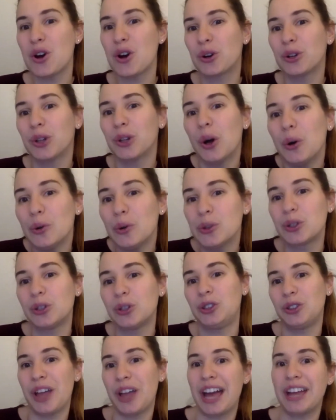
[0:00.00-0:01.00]
closer
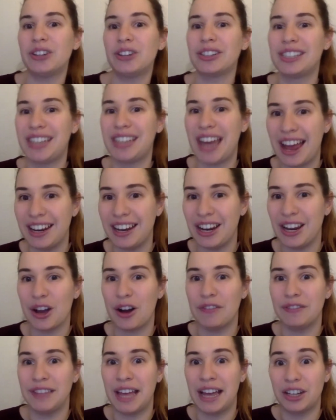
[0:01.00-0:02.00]
to the understanding
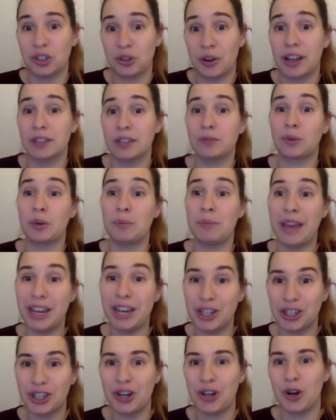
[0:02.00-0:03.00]
of that
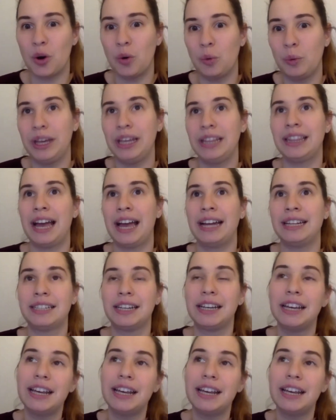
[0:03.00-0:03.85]
transformation, knowing that